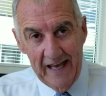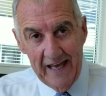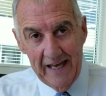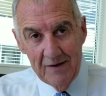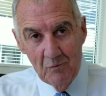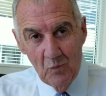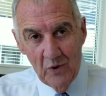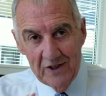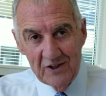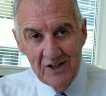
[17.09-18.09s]
And
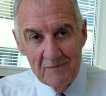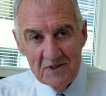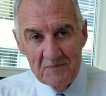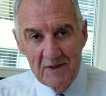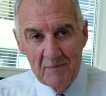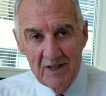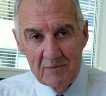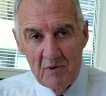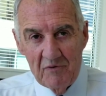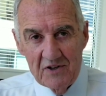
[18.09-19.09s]
one of the comments made by the
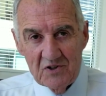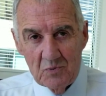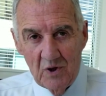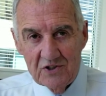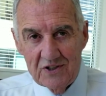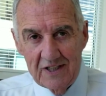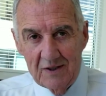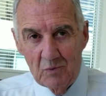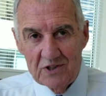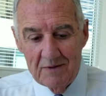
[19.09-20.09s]
professors was that
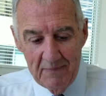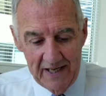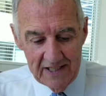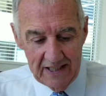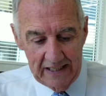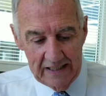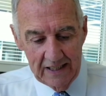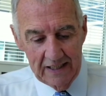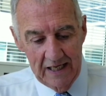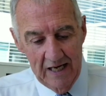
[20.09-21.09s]
it was amazing
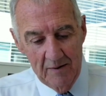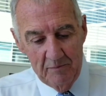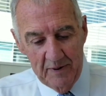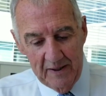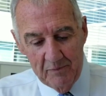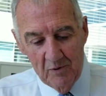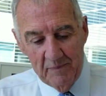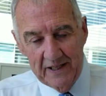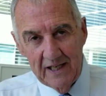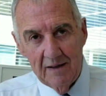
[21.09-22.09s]
that people
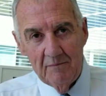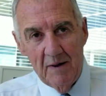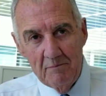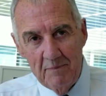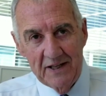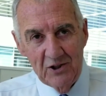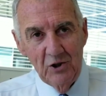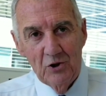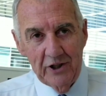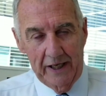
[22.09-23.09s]
become better
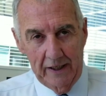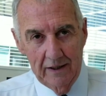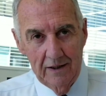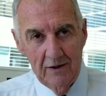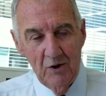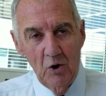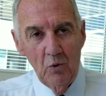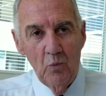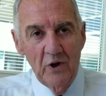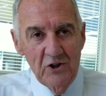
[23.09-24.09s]
looking
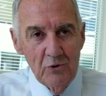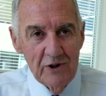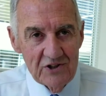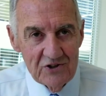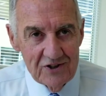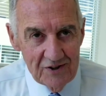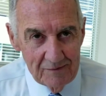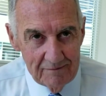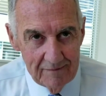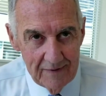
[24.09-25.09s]
when you listen to them,